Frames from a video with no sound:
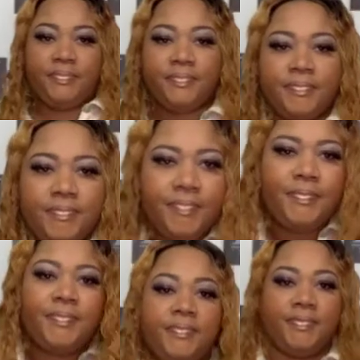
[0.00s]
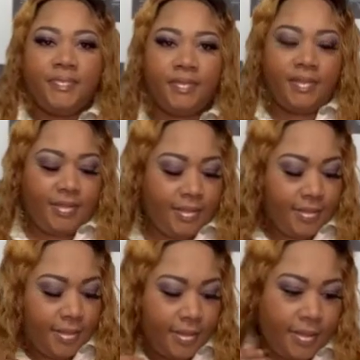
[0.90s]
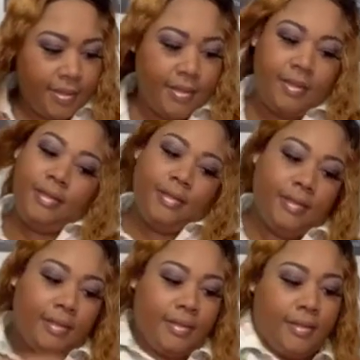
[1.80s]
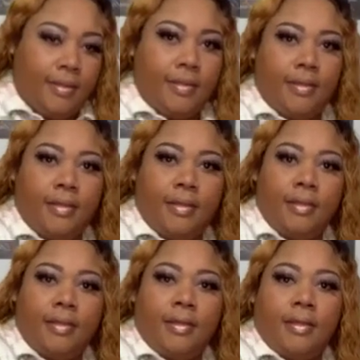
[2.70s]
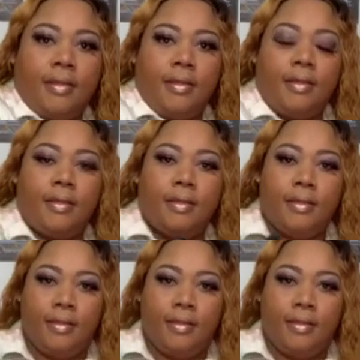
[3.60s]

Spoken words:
Nothing is said.